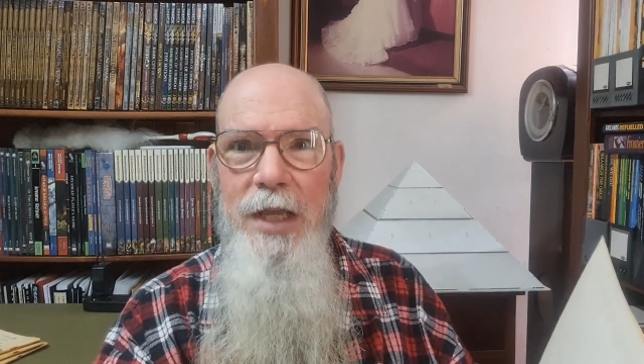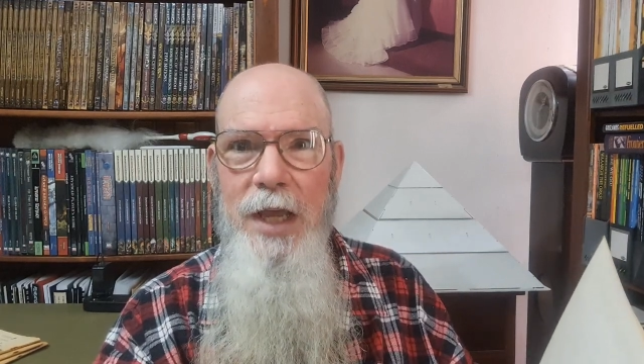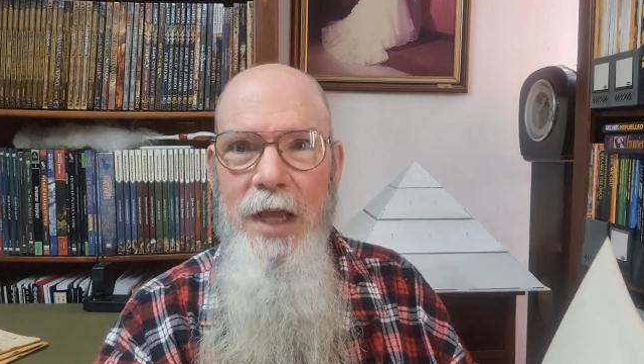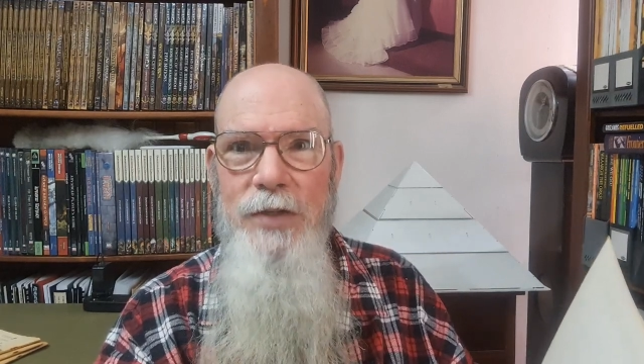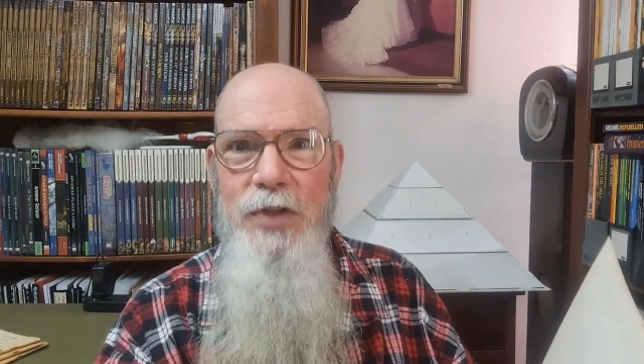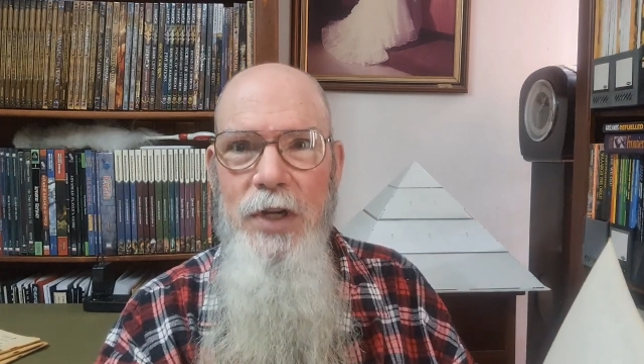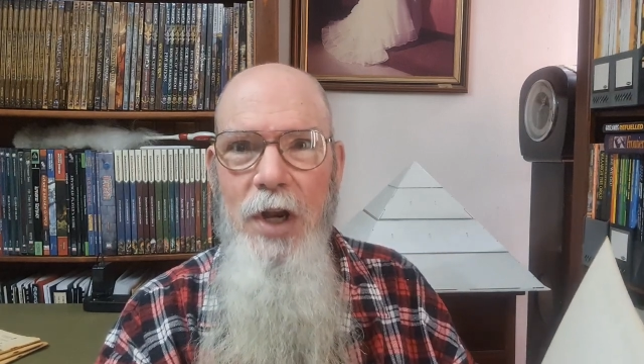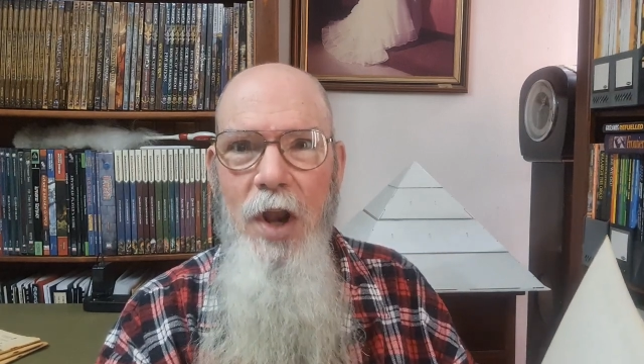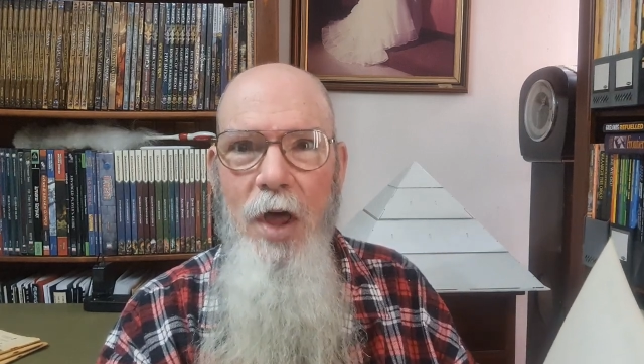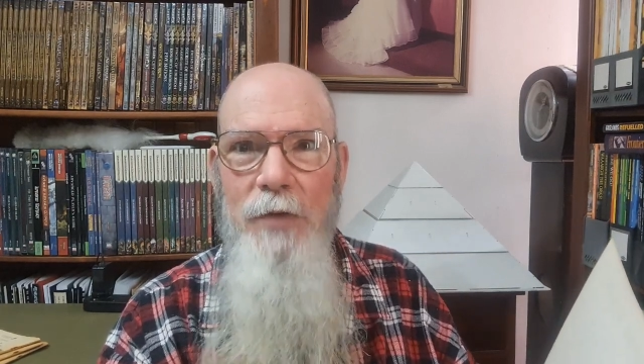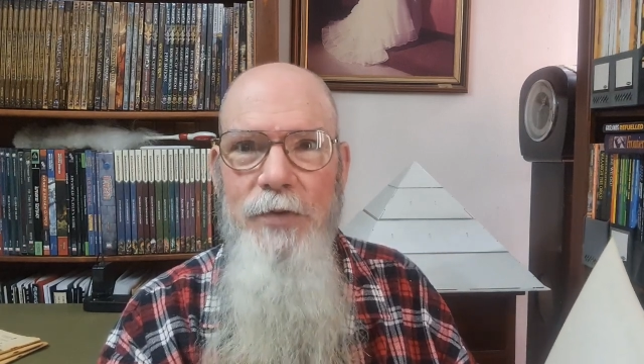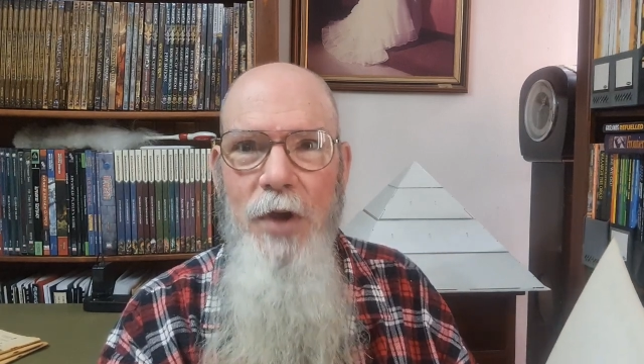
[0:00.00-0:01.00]
cast in a
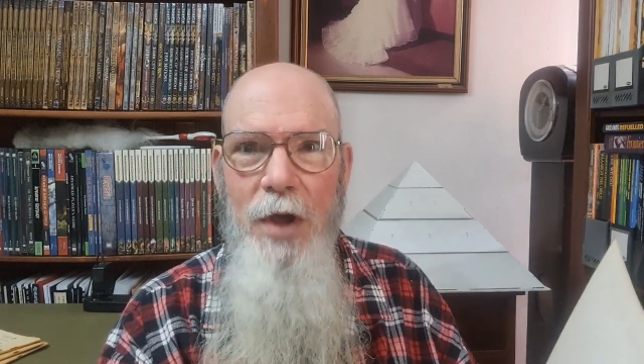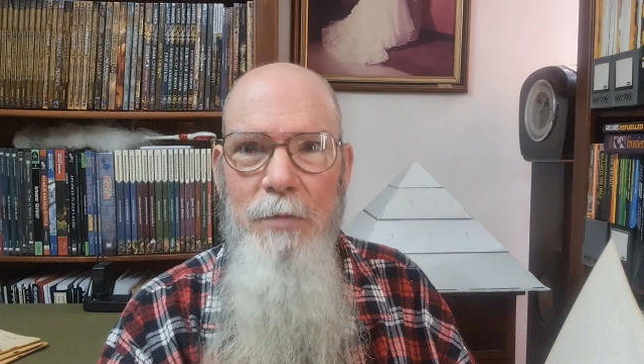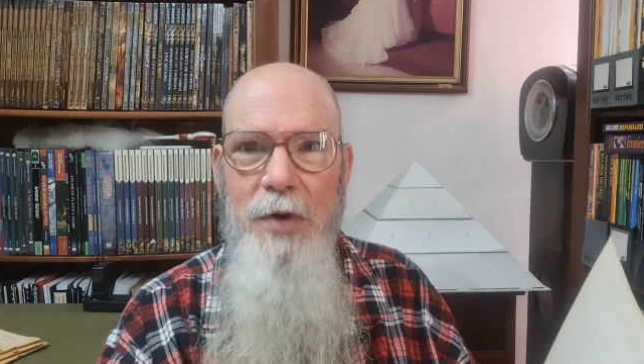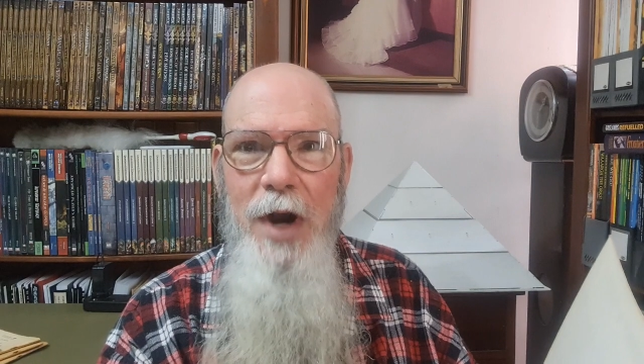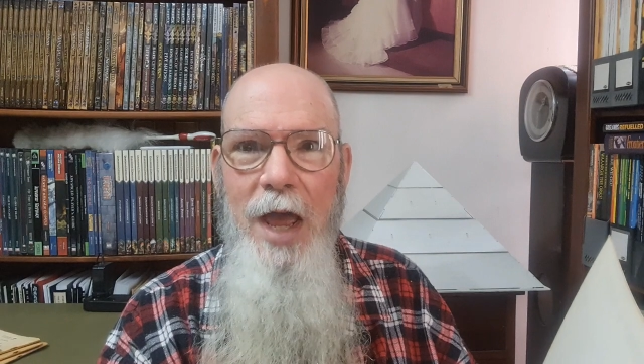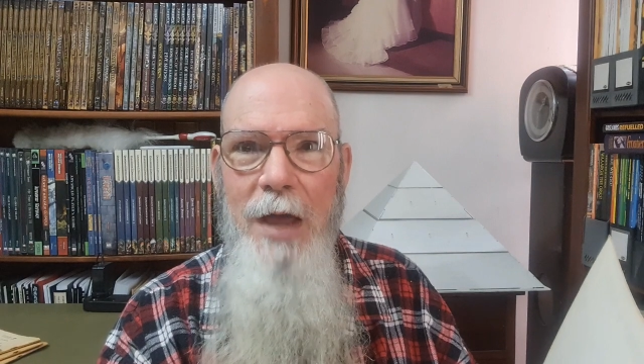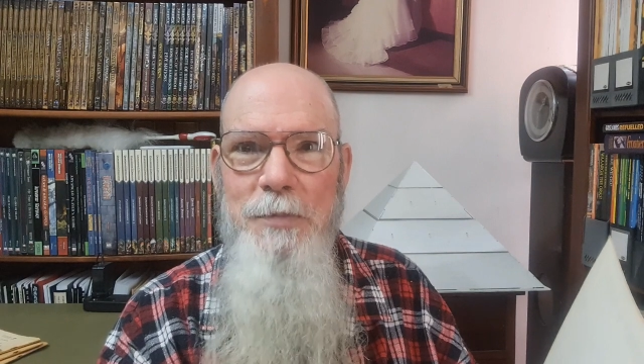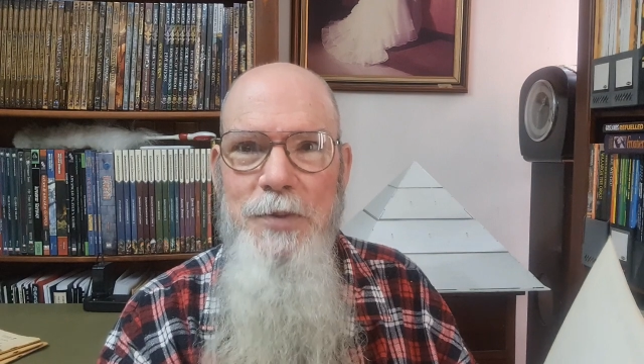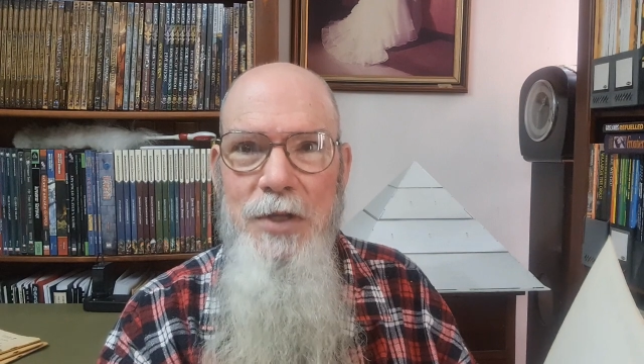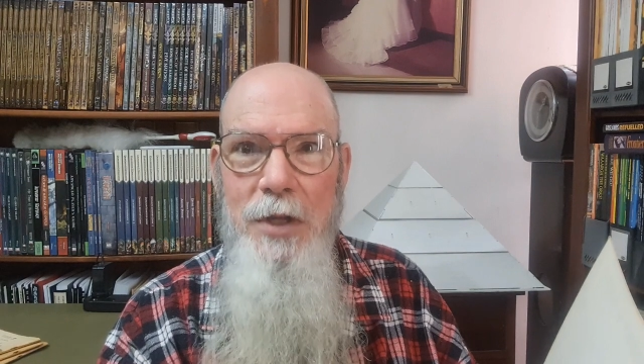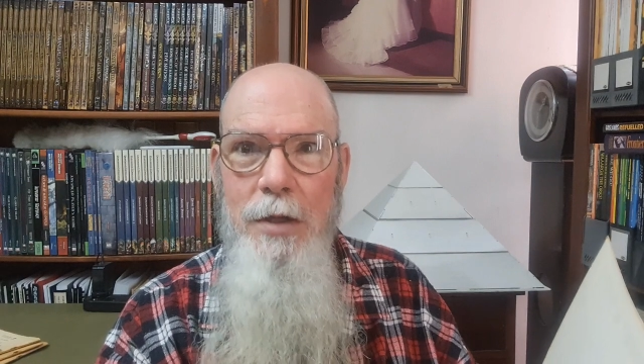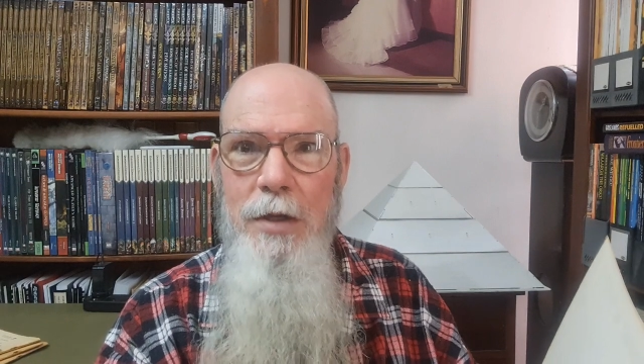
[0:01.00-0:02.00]
lifetime,
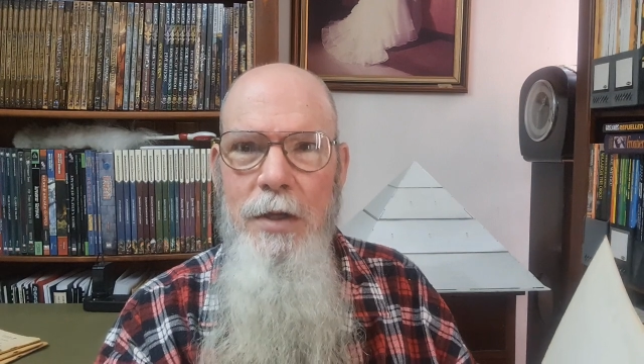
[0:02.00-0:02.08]
perhaps.